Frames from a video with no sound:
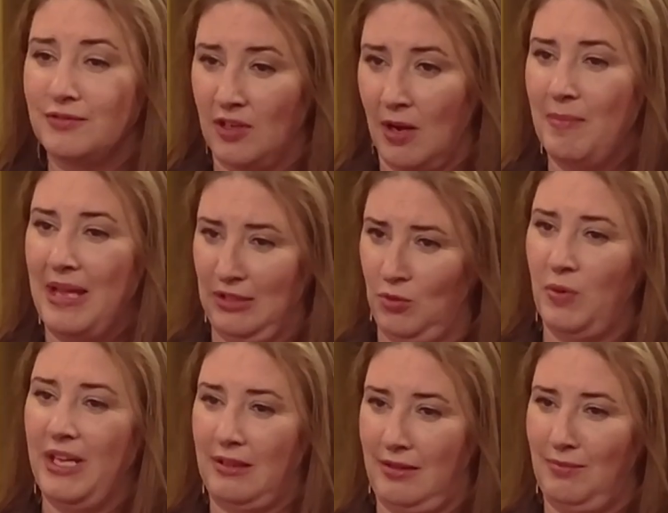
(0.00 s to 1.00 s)
from and
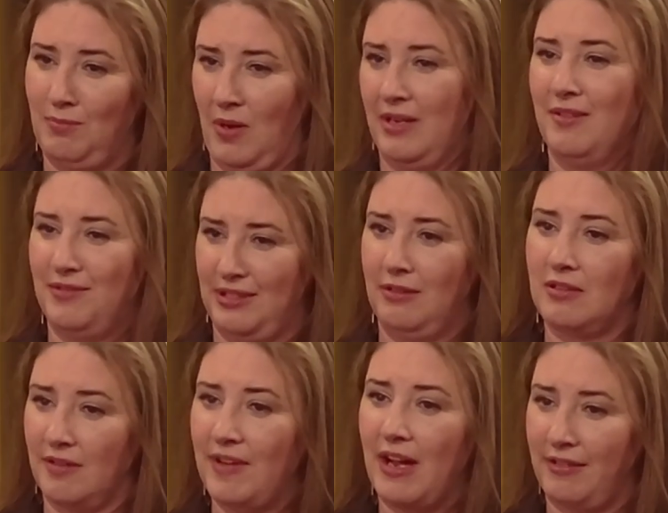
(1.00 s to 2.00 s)
with one of
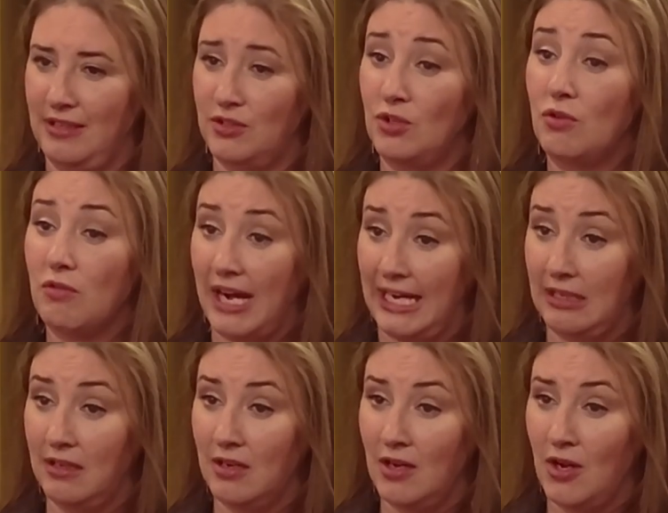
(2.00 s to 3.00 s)
Silicon Valley's
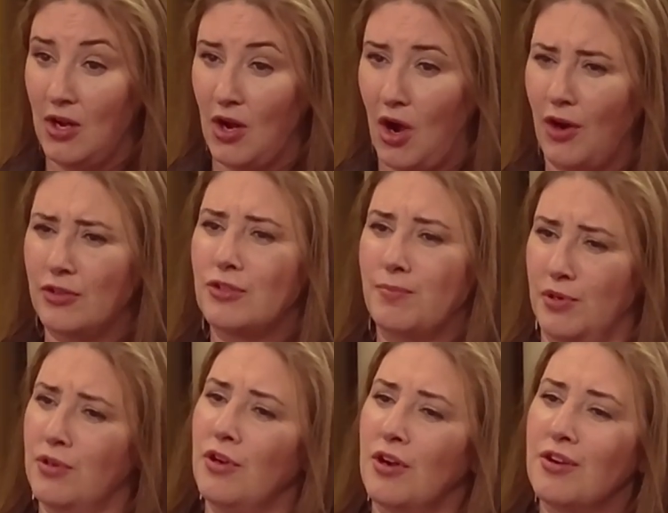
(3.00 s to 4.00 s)
great
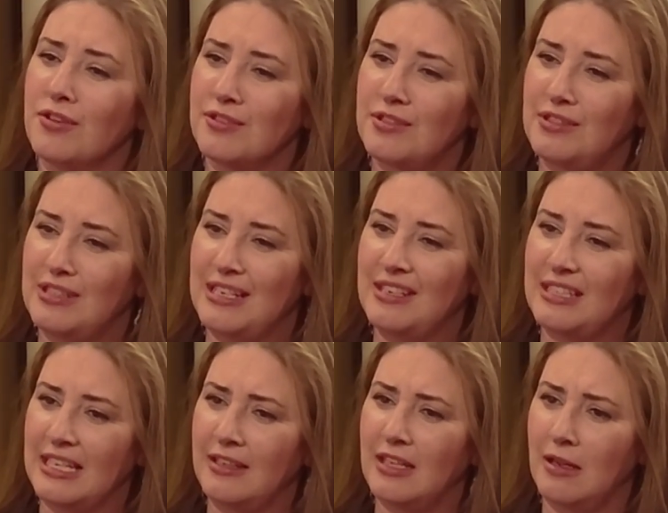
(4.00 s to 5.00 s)
entrepreneurs in
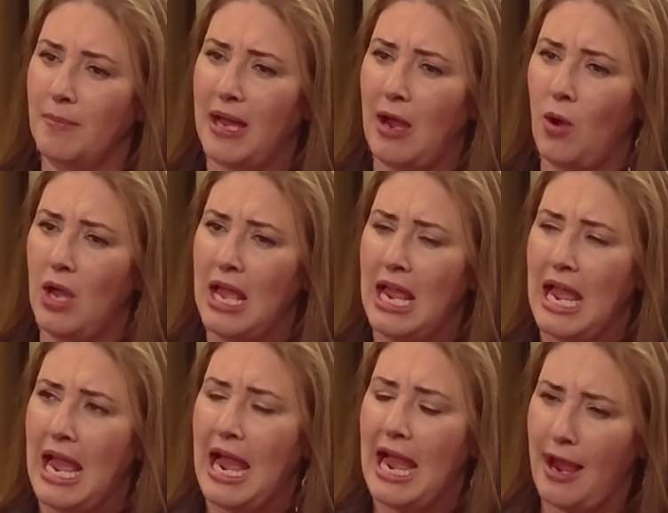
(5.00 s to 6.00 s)
thinking about,
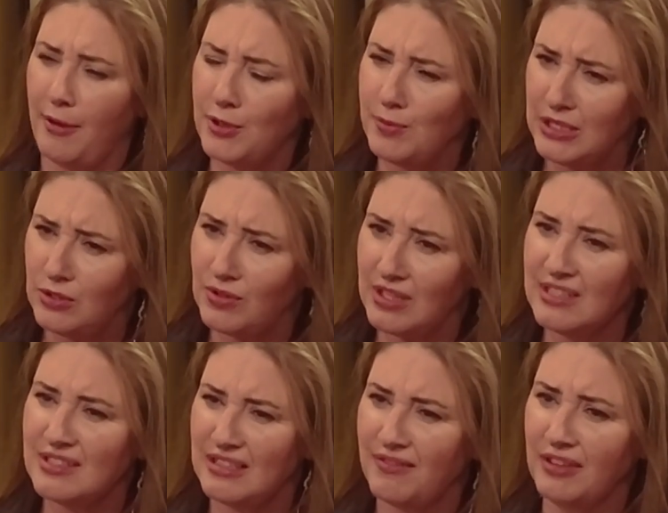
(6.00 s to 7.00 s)
how do we do
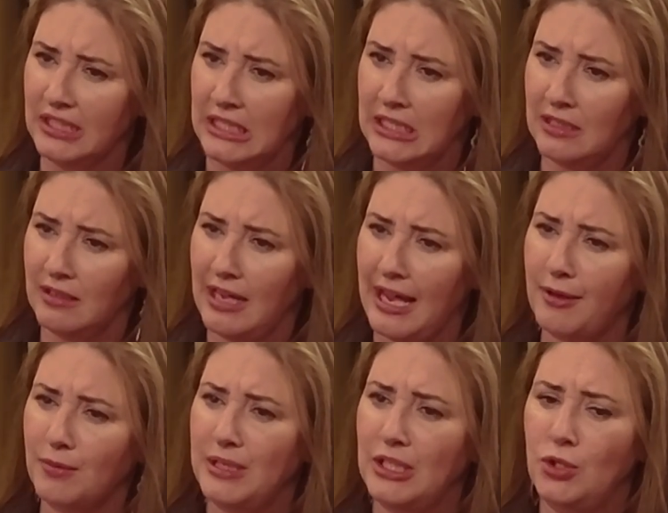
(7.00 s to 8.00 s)
things differently? How
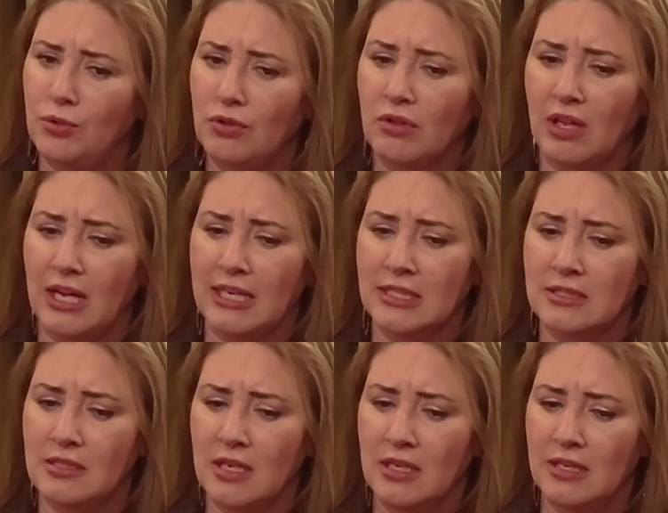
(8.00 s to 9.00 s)
do we
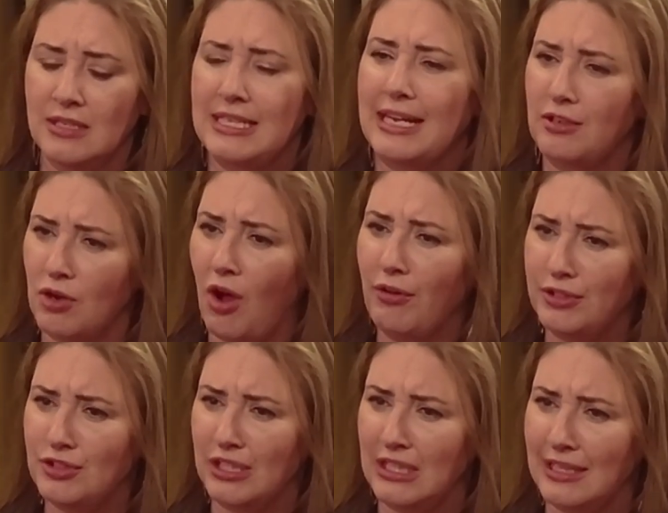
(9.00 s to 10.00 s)
utilize
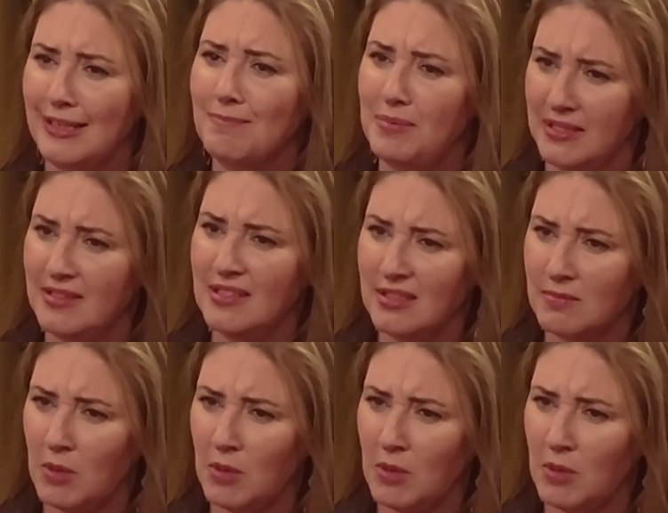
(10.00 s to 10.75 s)
technology and business